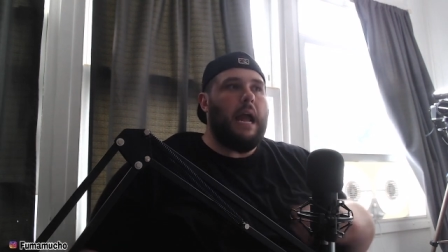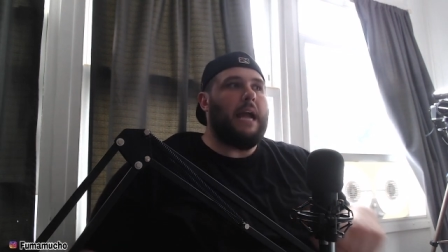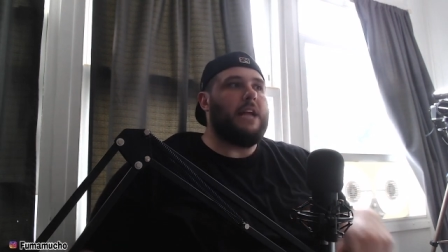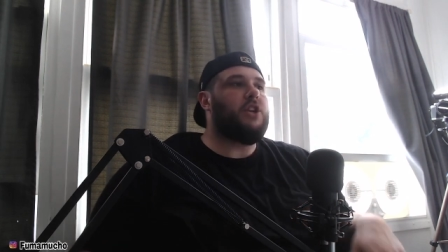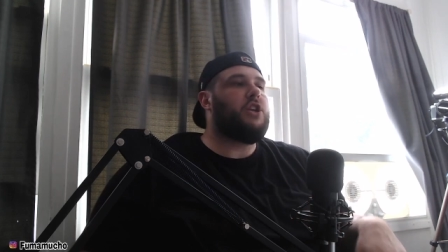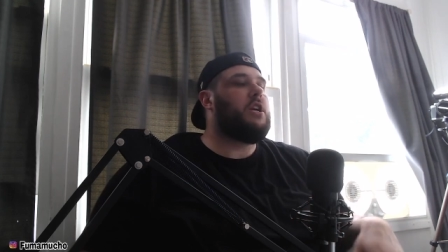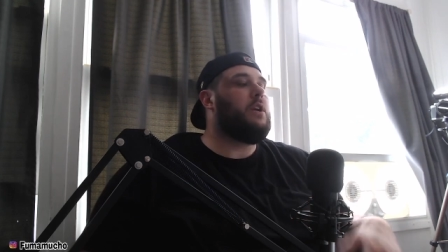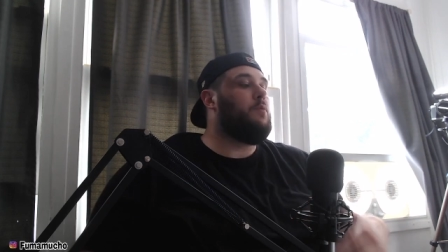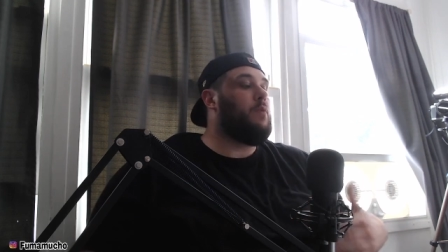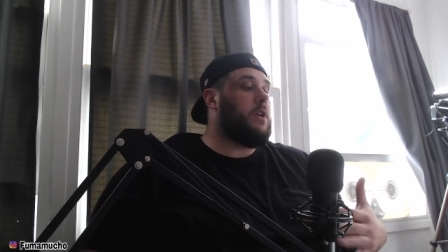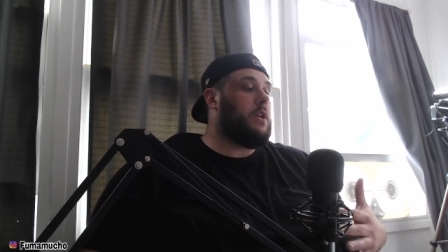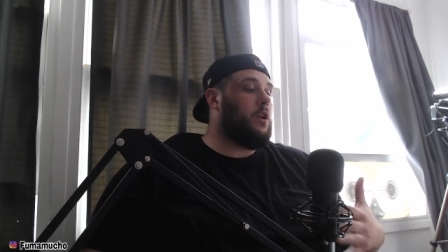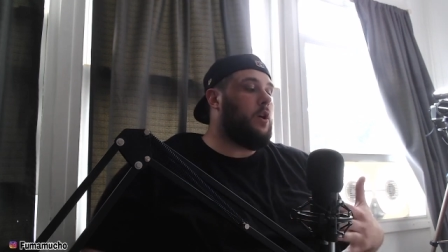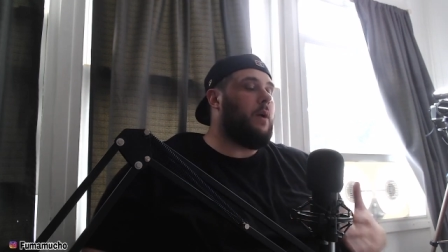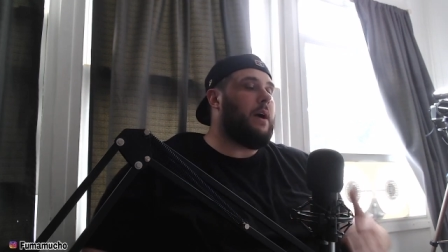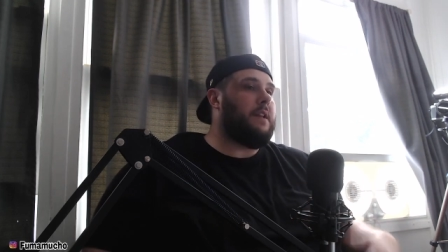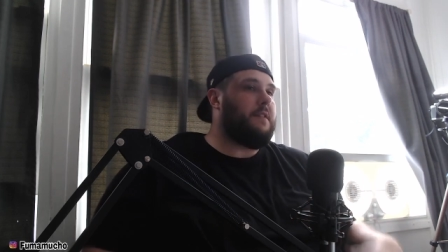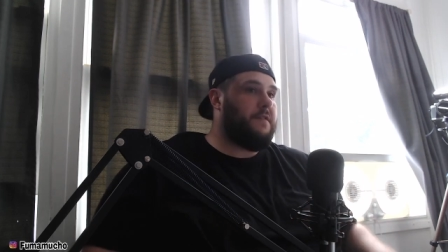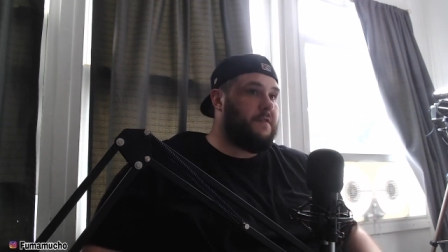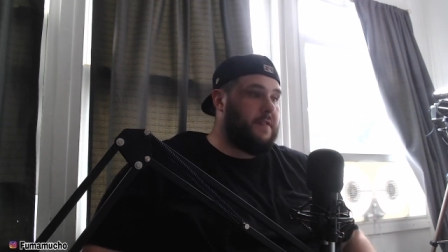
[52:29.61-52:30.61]
And she wouldn't know how
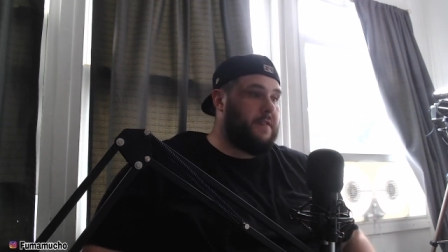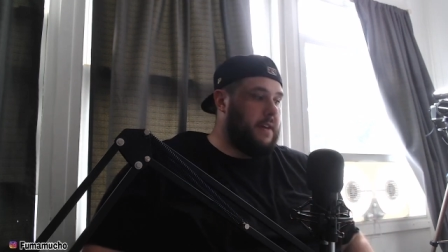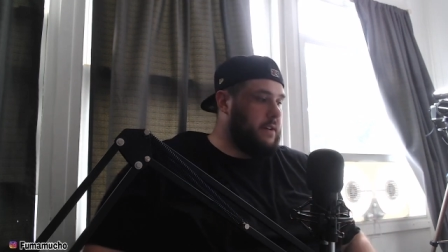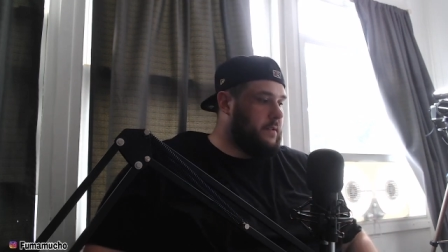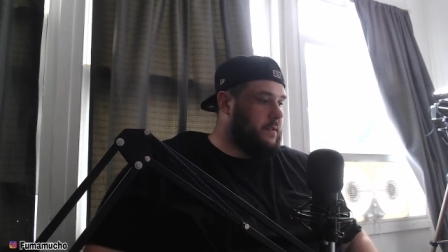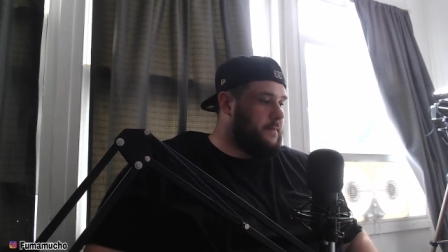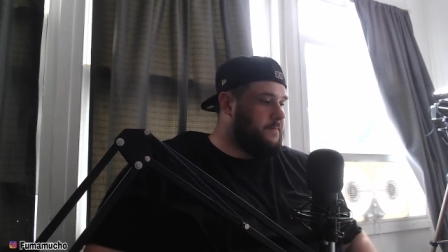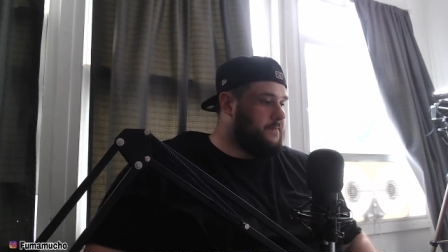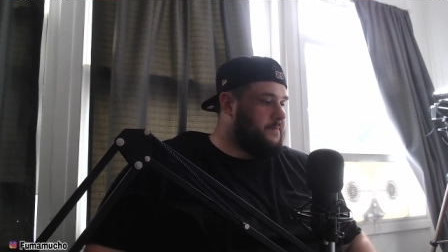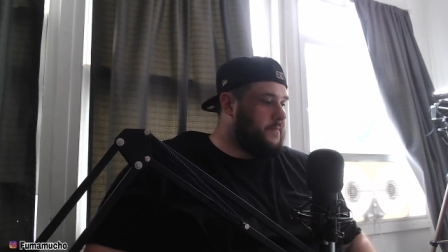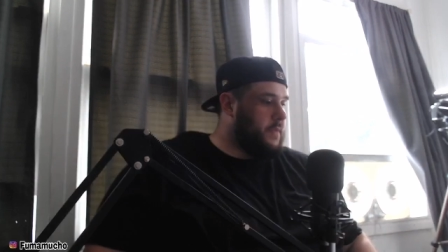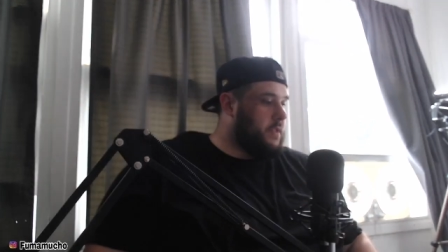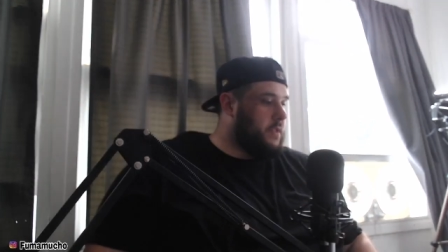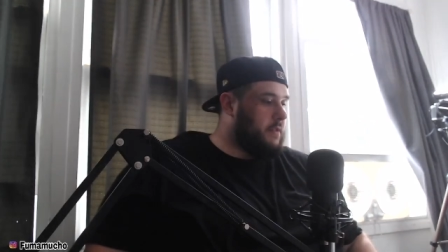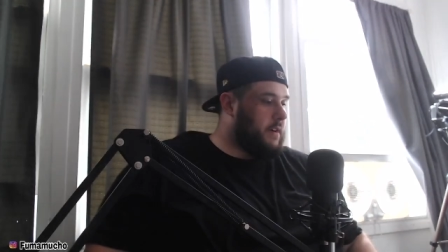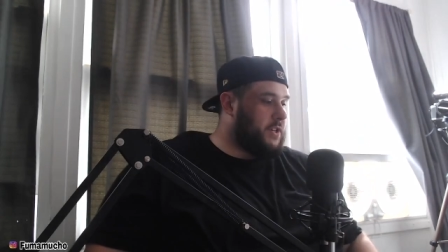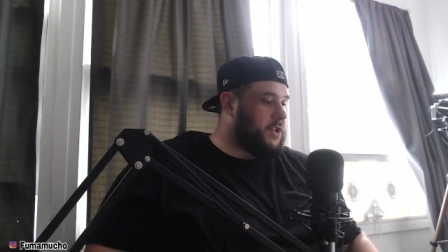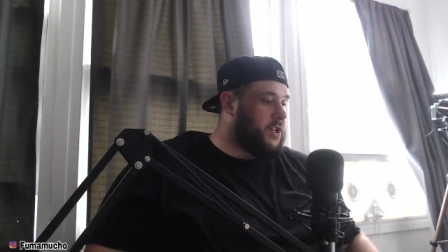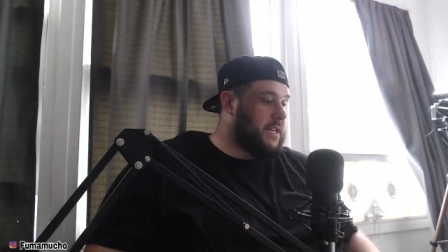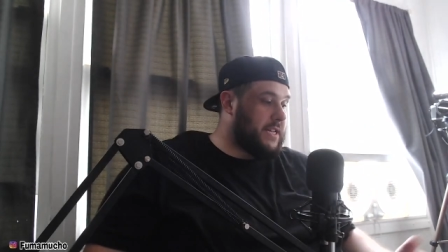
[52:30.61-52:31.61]
to feel.
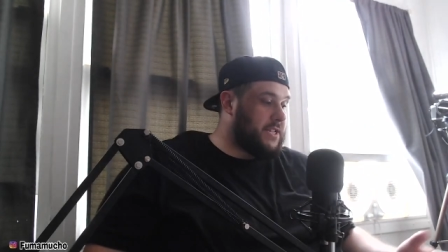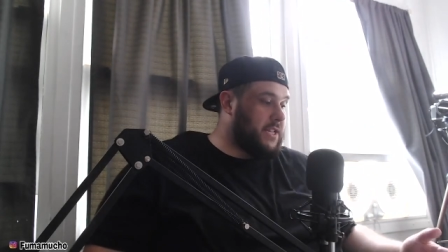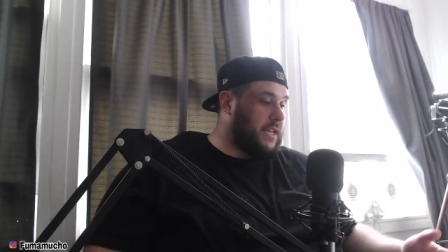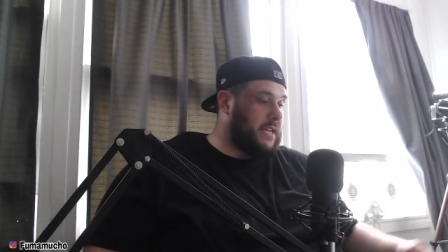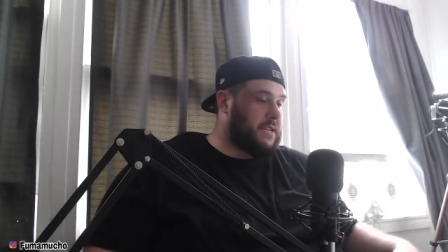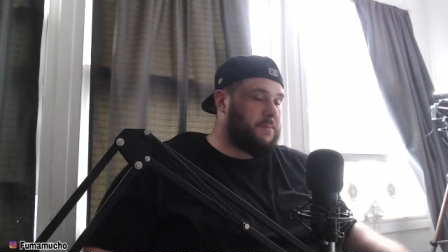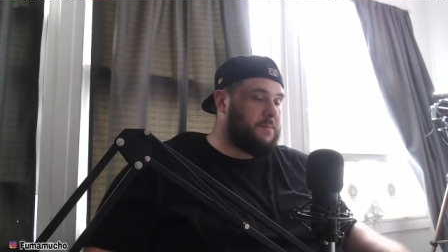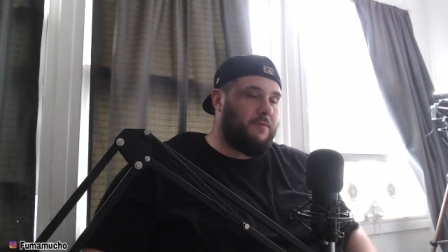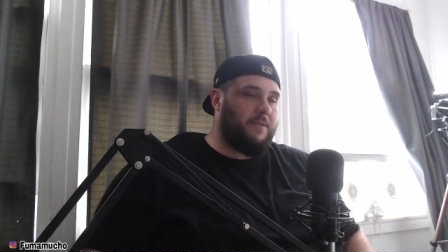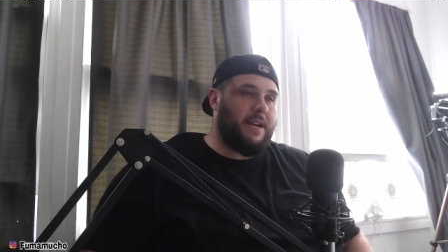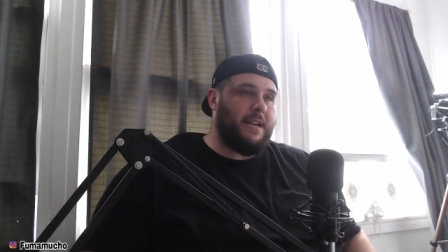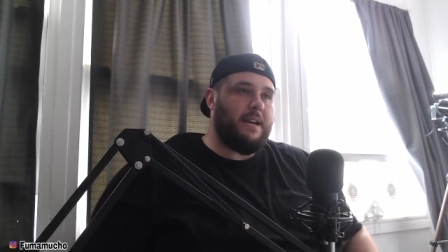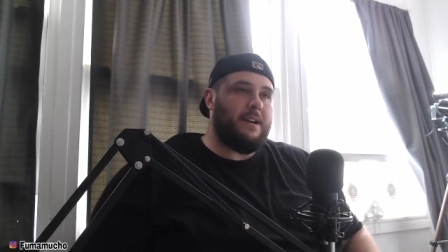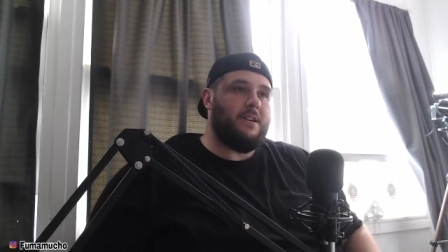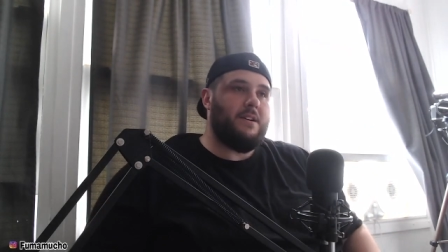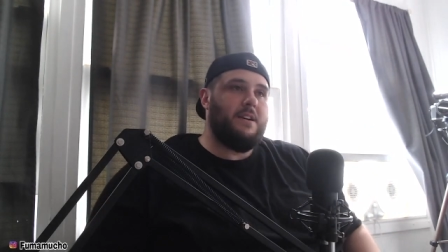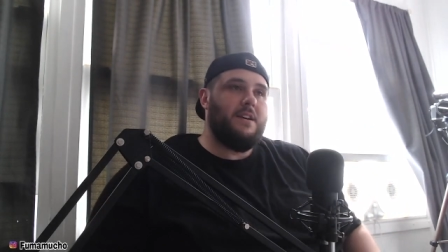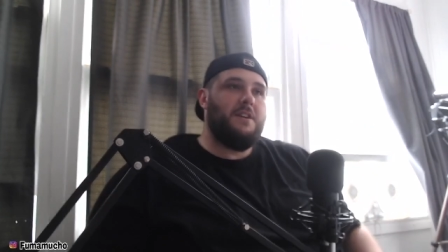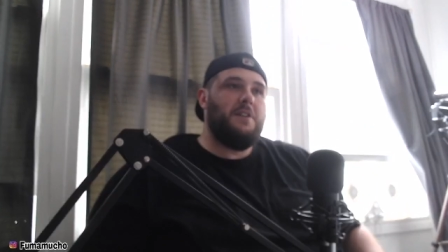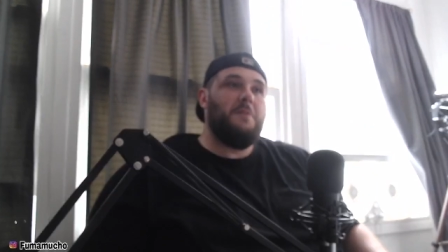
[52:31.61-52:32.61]
Right? She's like texting me right now.
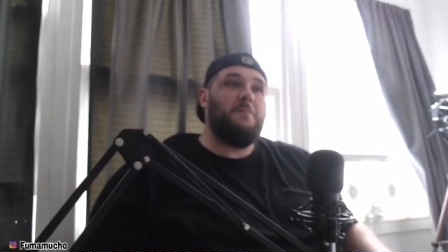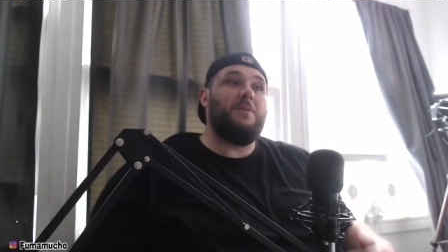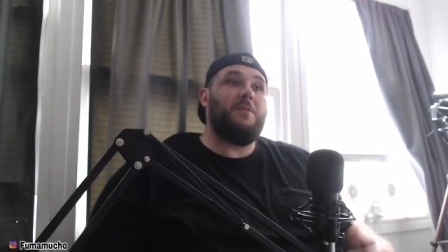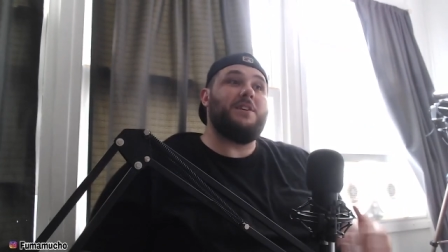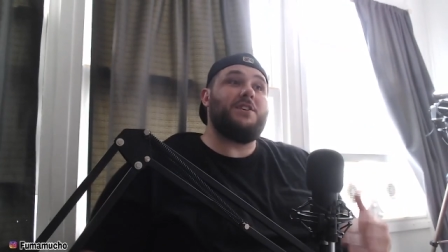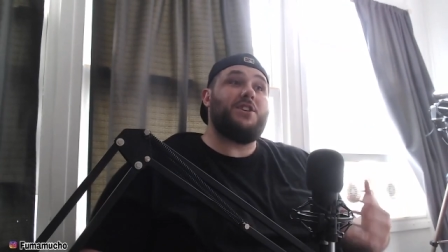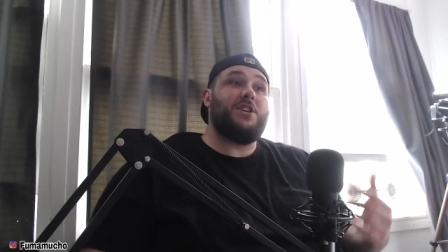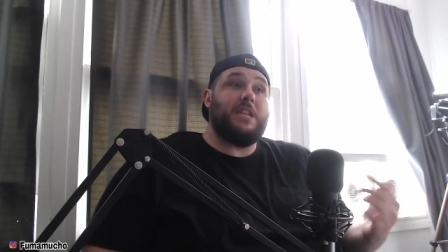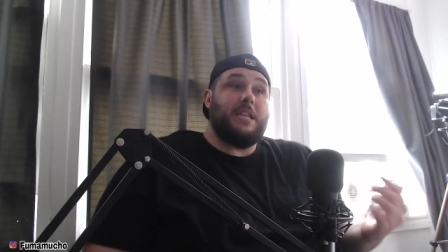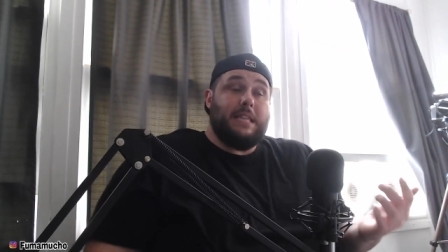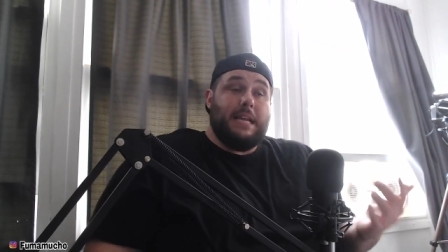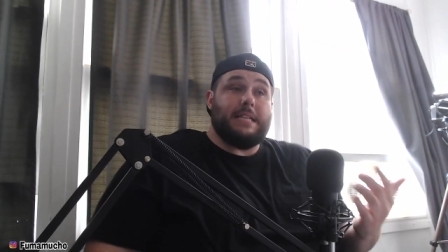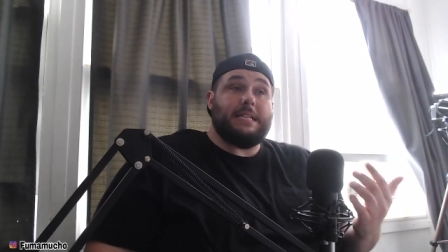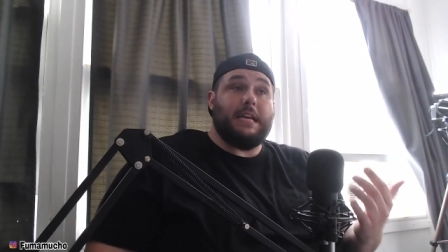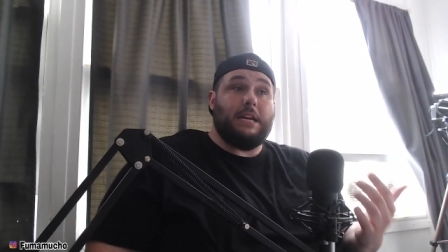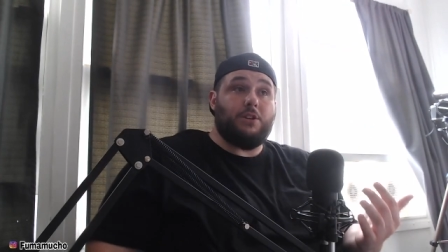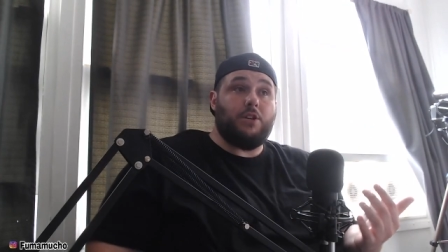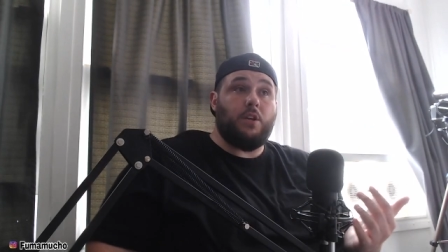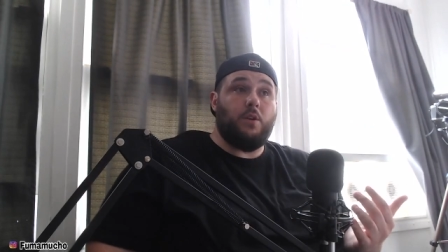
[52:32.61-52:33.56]
But that's how she